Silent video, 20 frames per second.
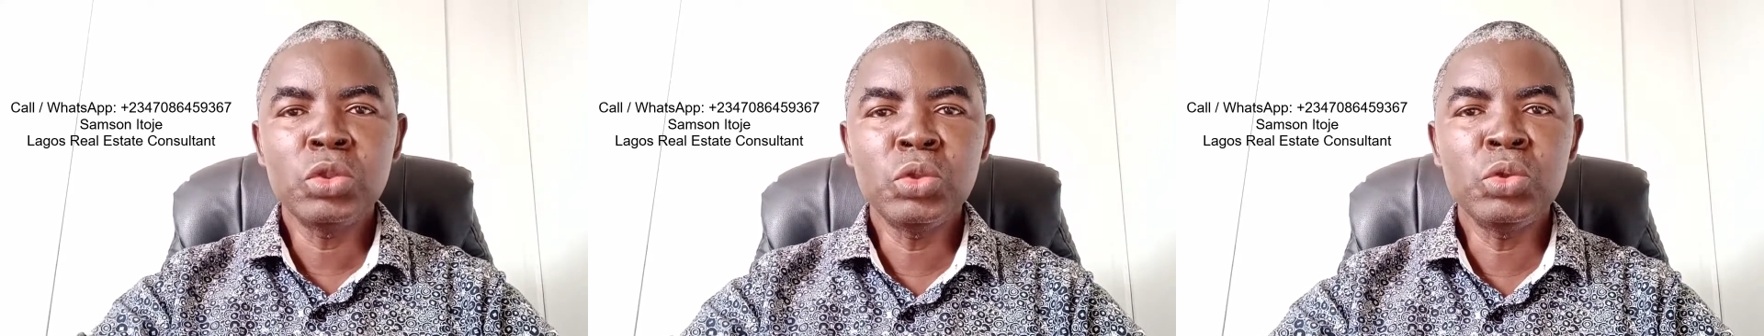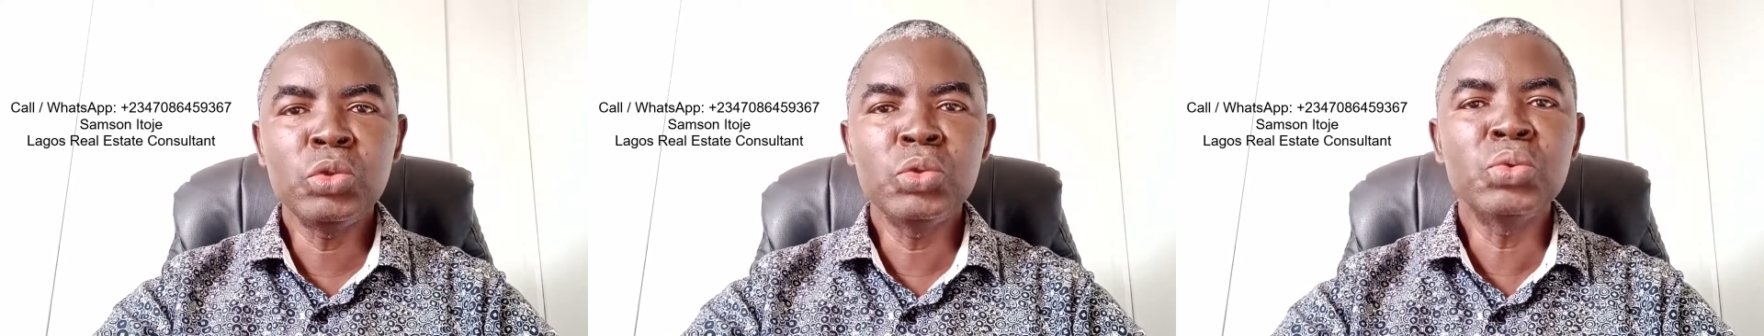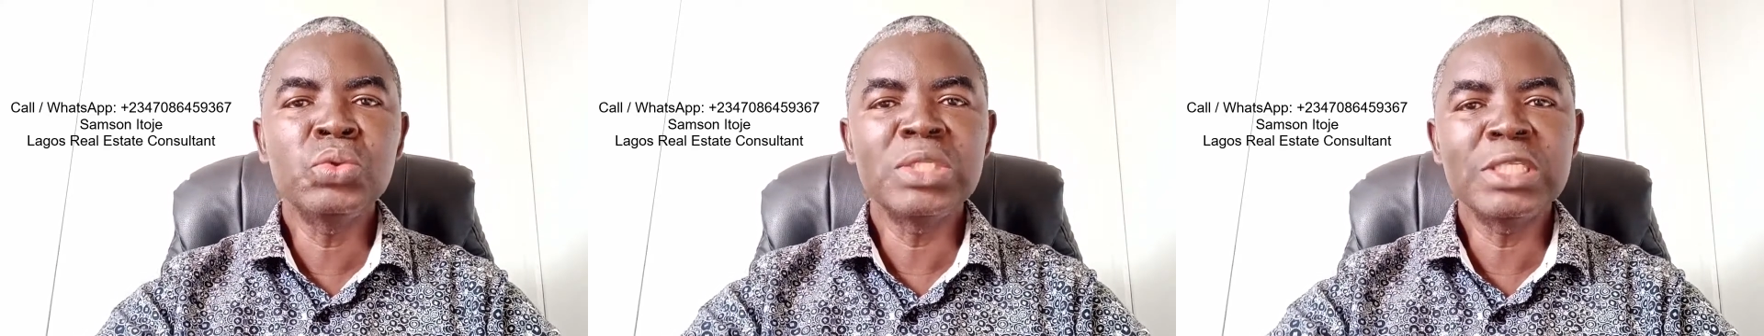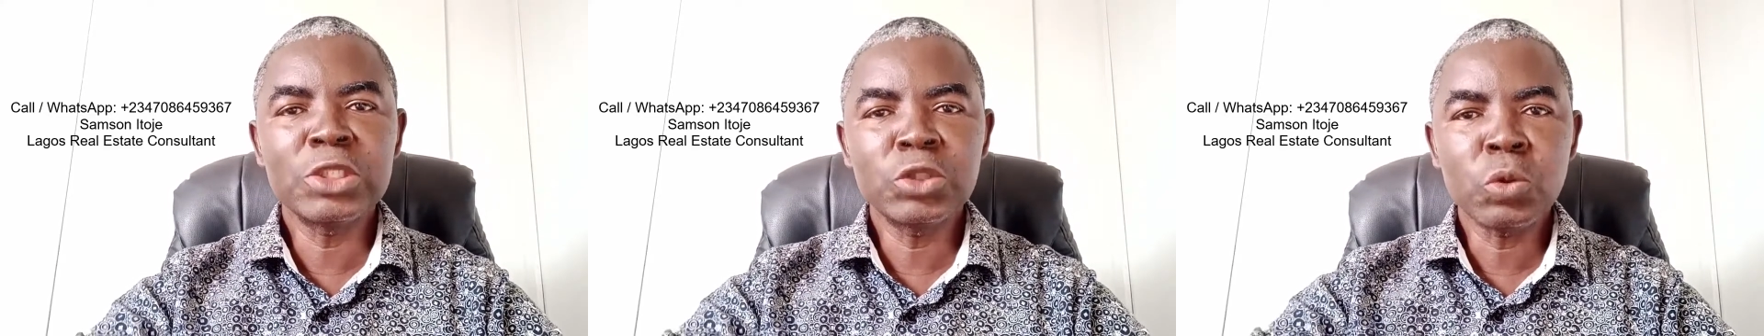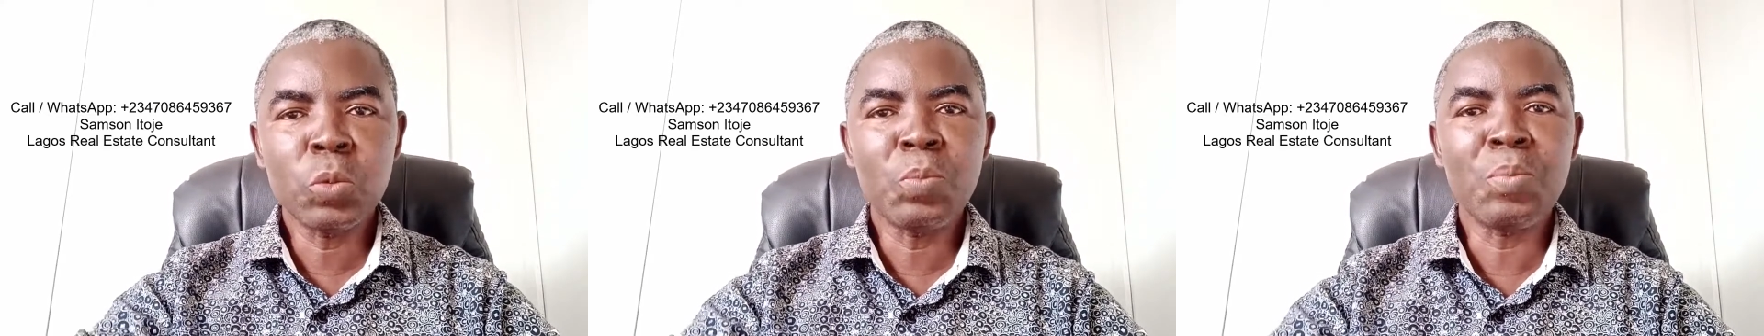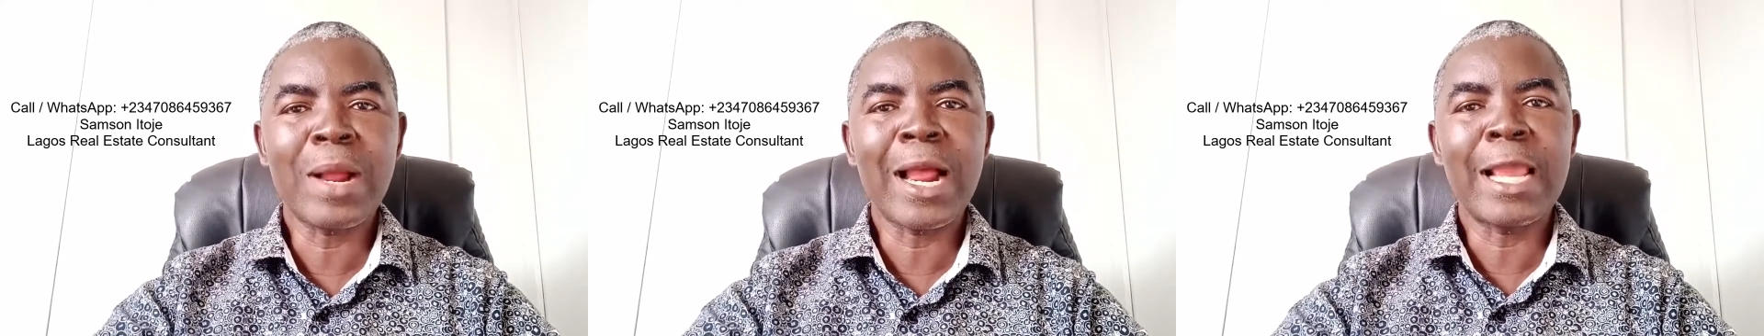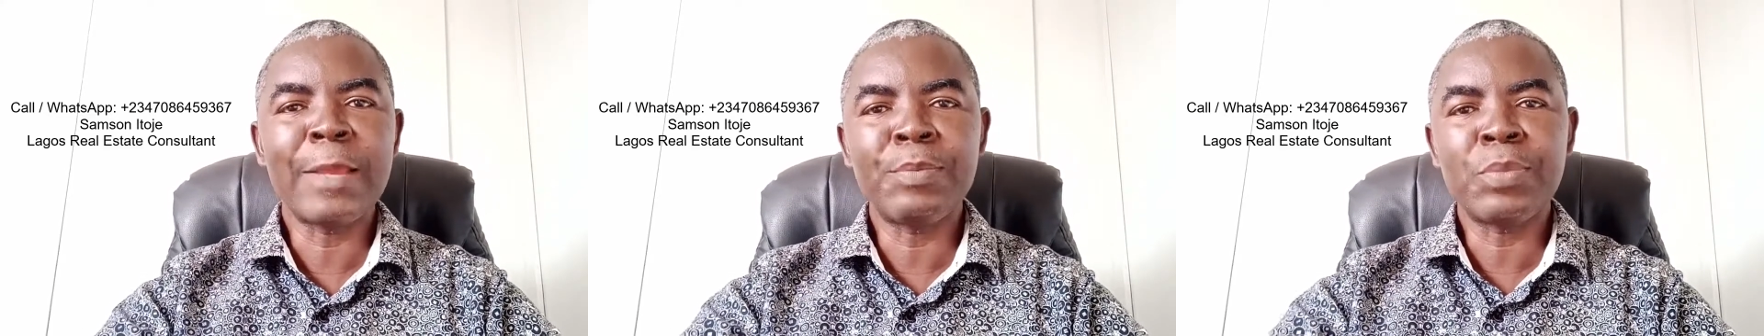use it to
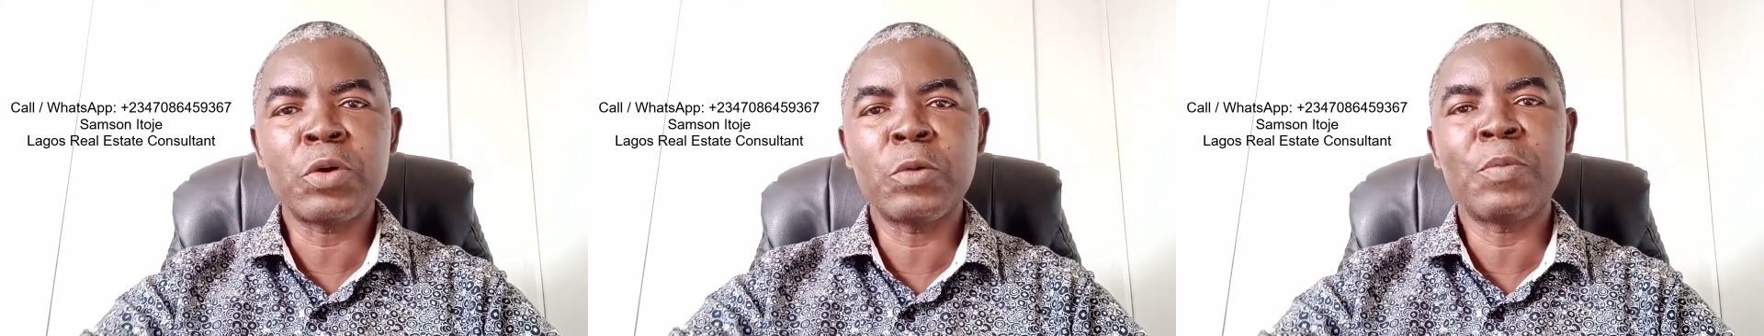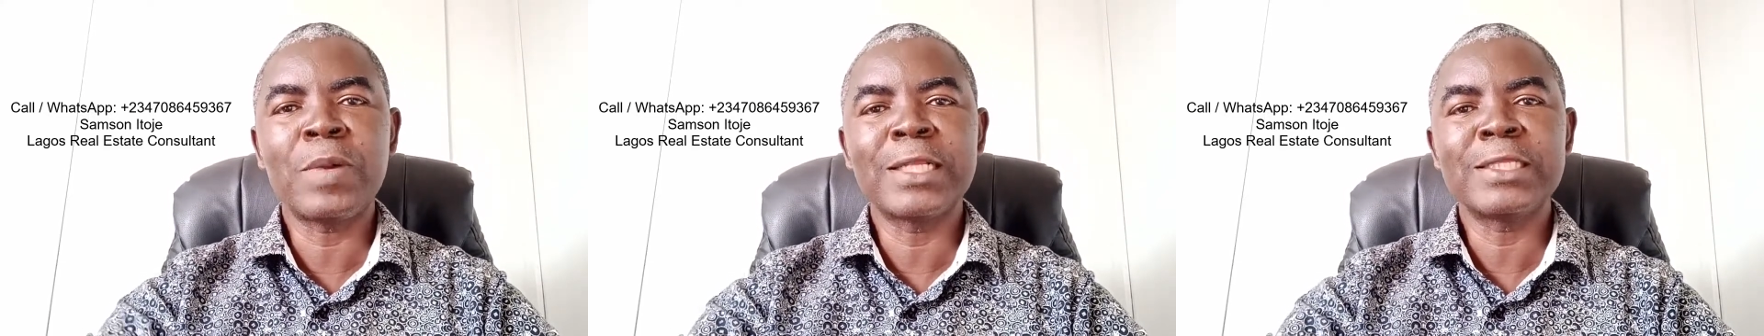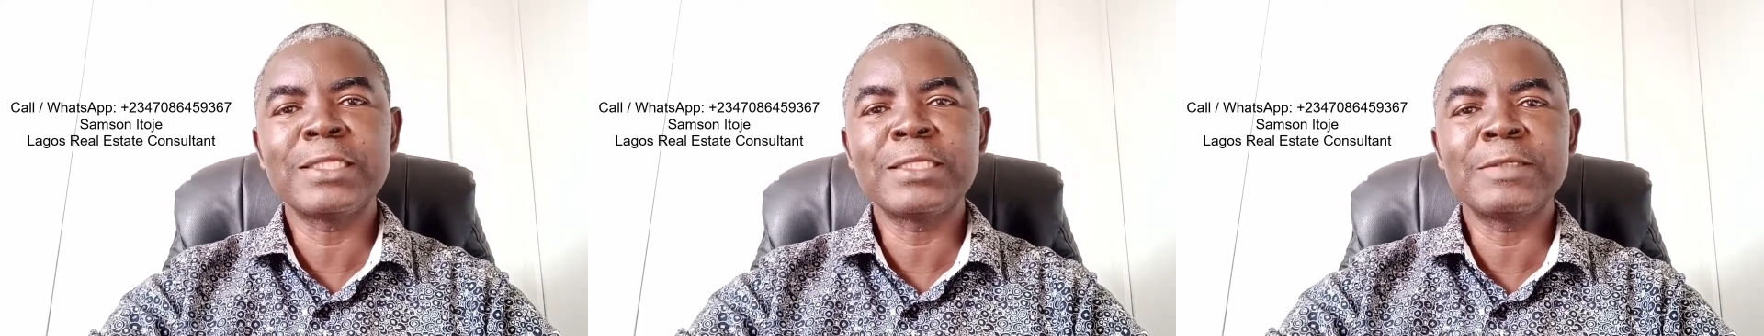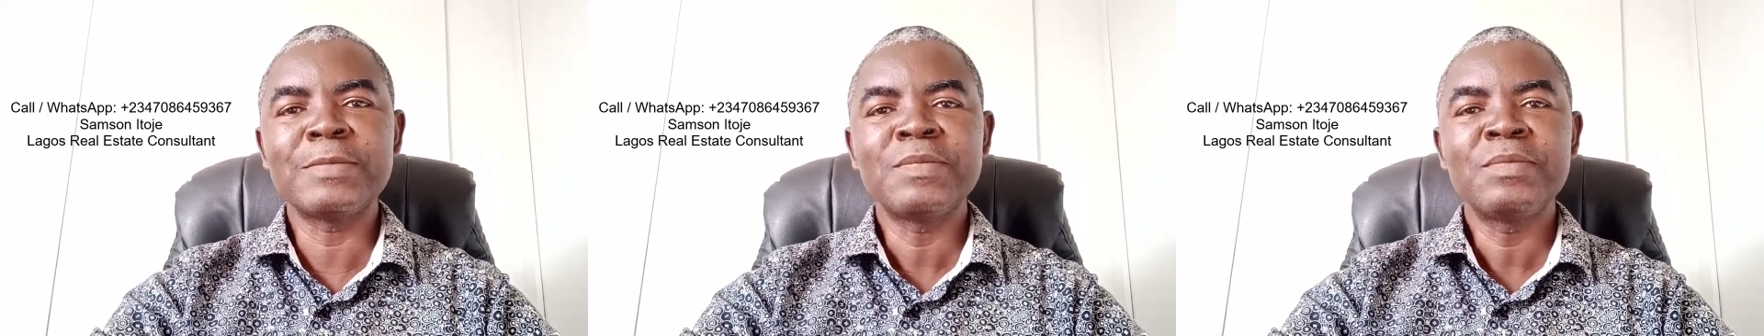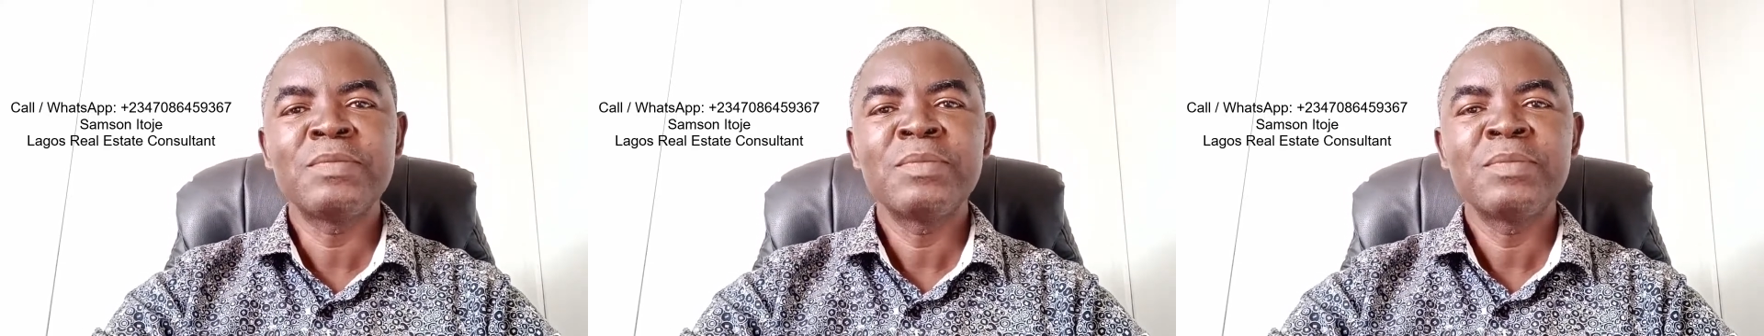buy property.